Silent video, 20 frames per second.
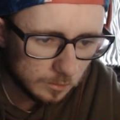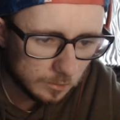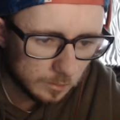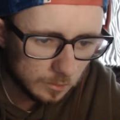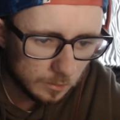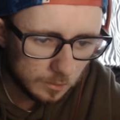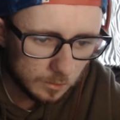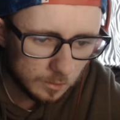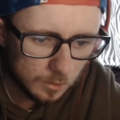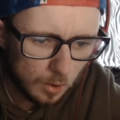
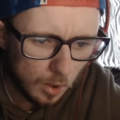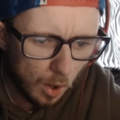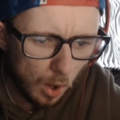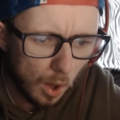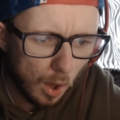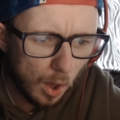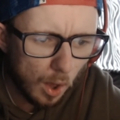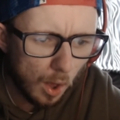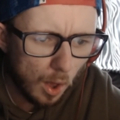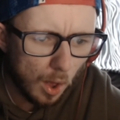
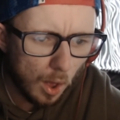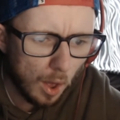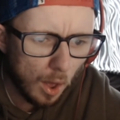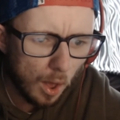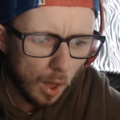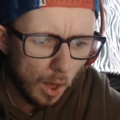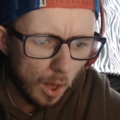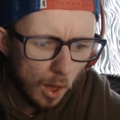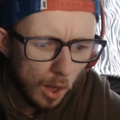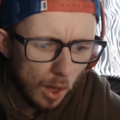
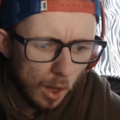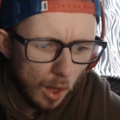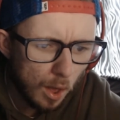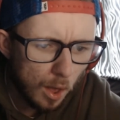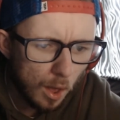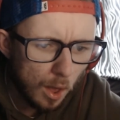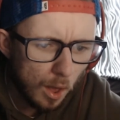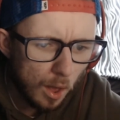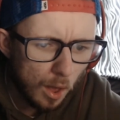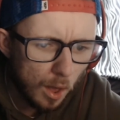
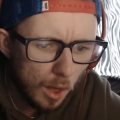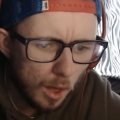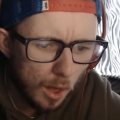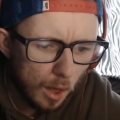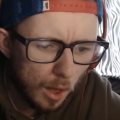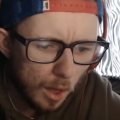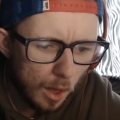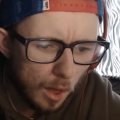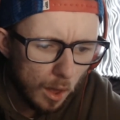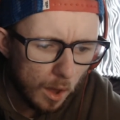
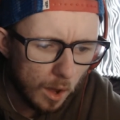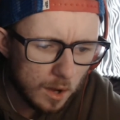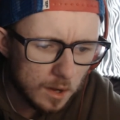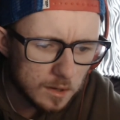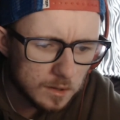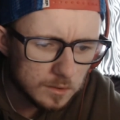No one is speaking in this clip.